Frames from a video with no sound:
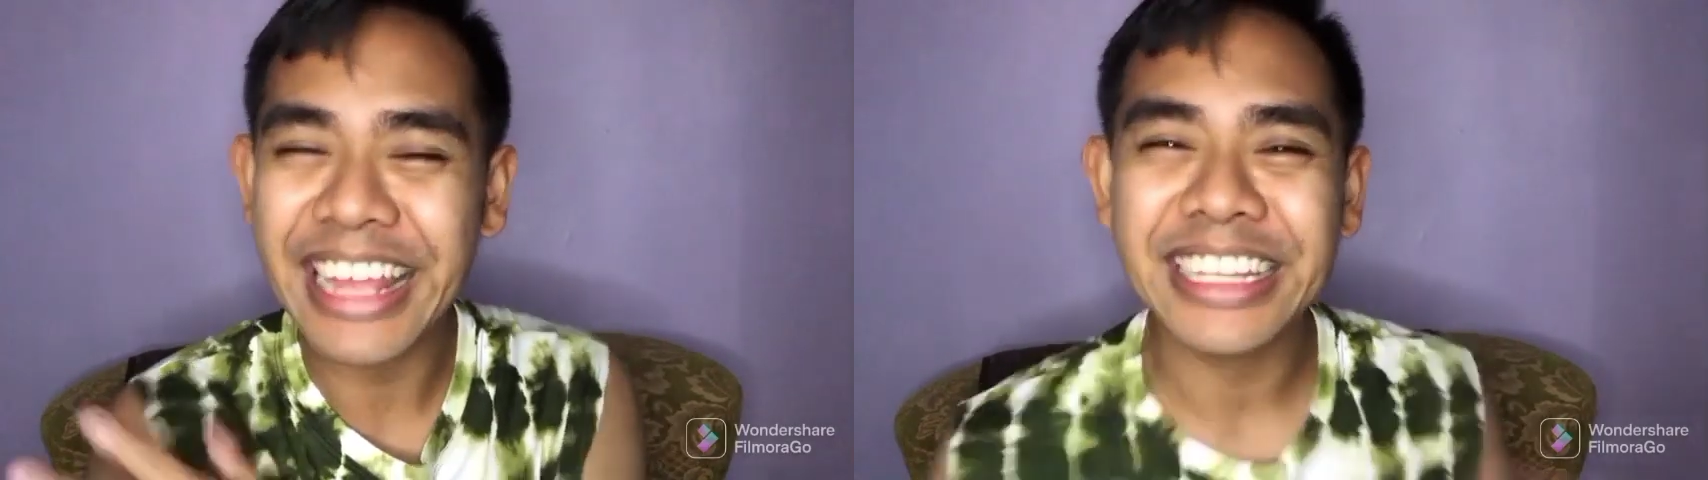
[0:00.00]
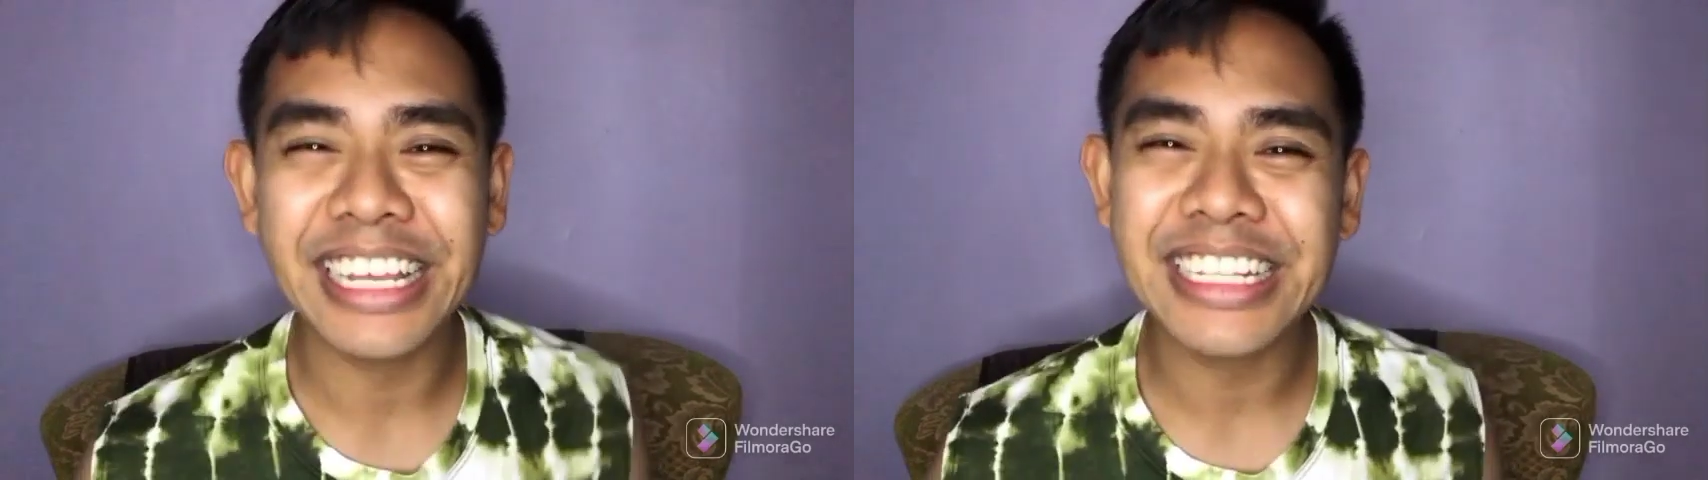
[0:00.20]

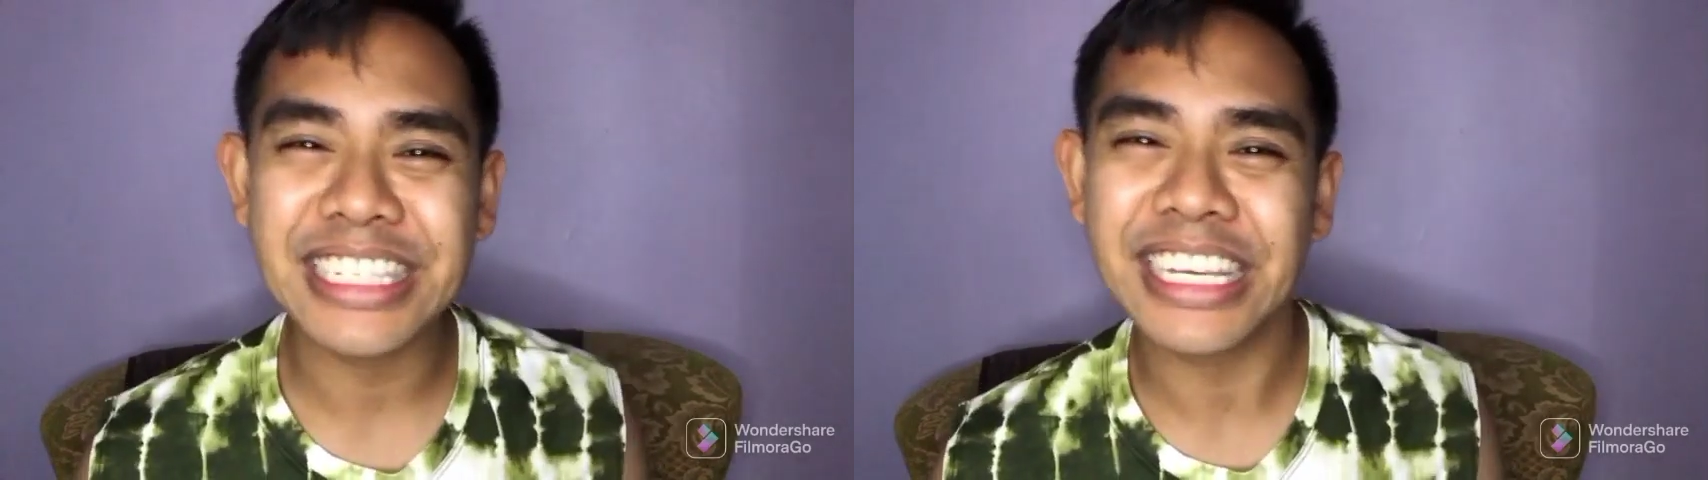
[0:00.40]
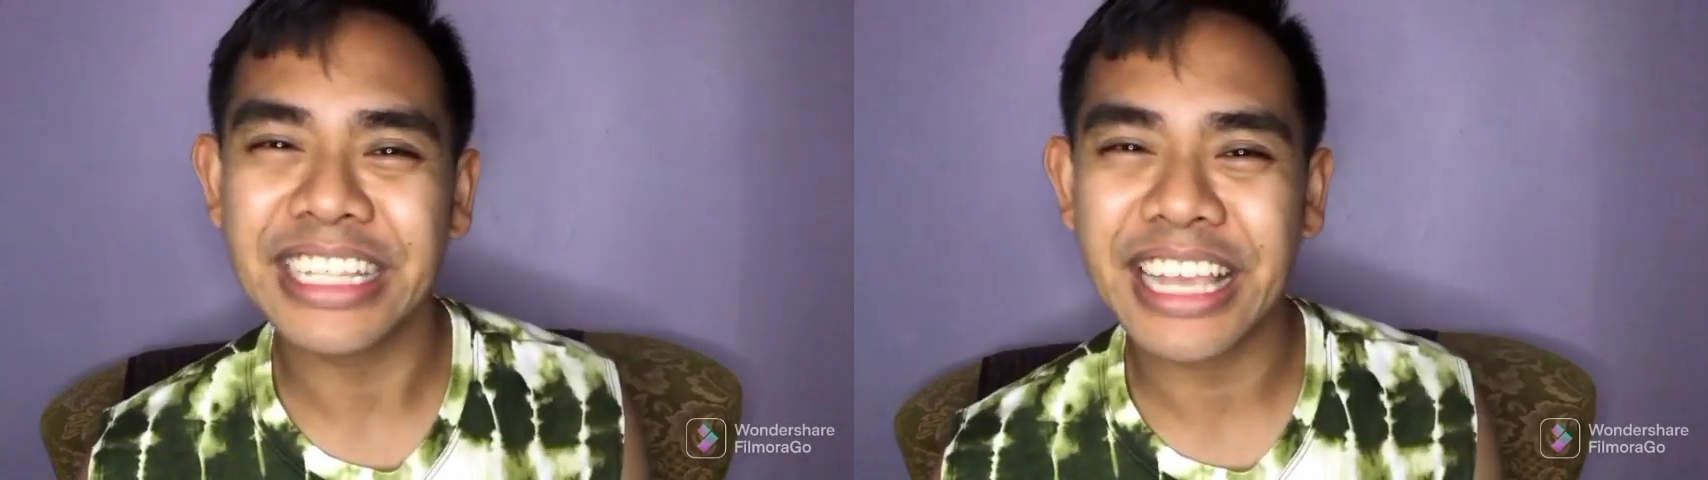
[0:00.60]
And
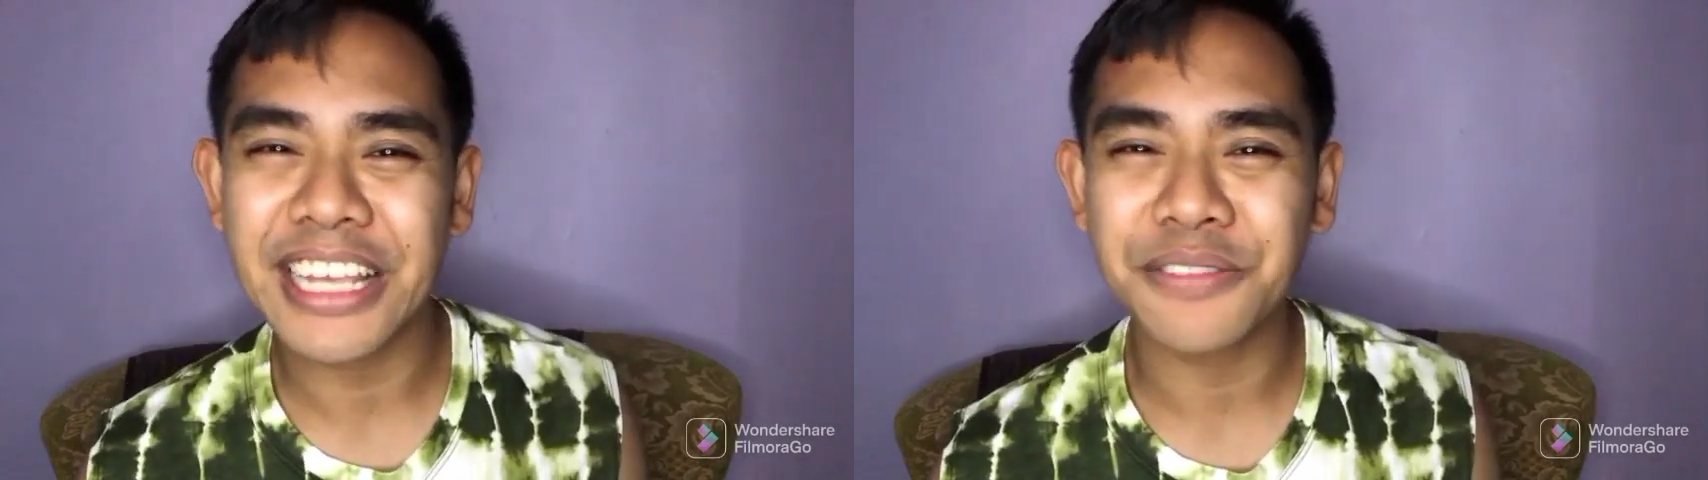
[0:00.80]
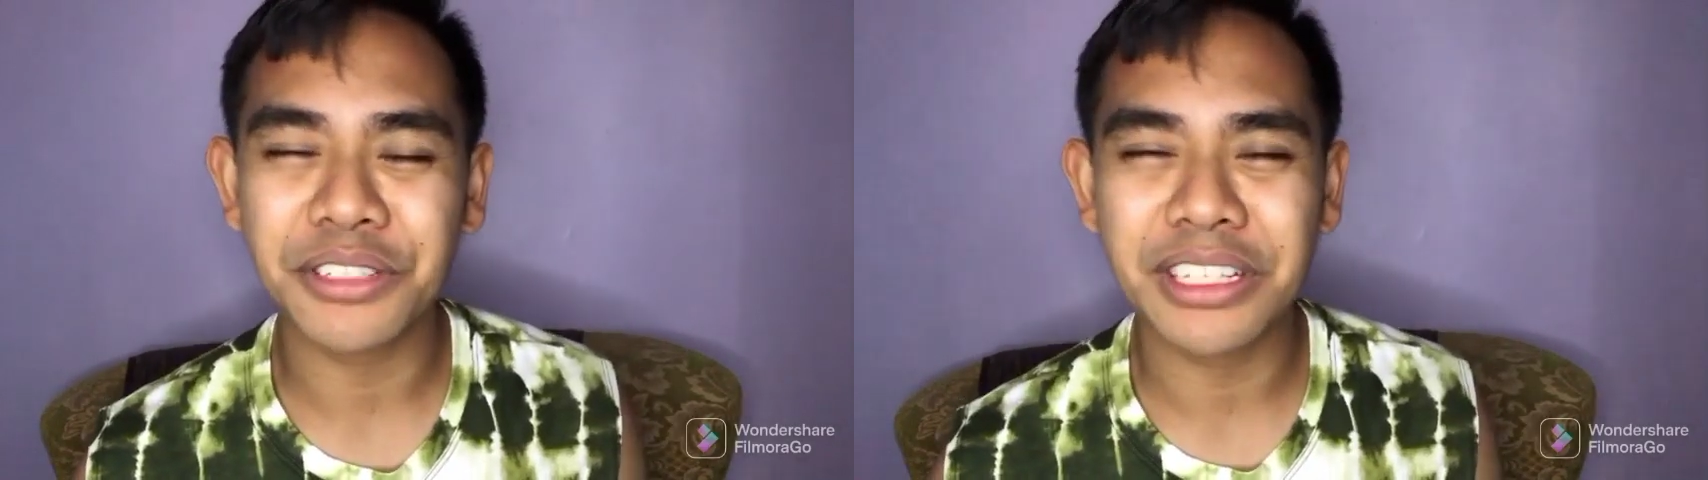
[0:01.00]
that's it, guys,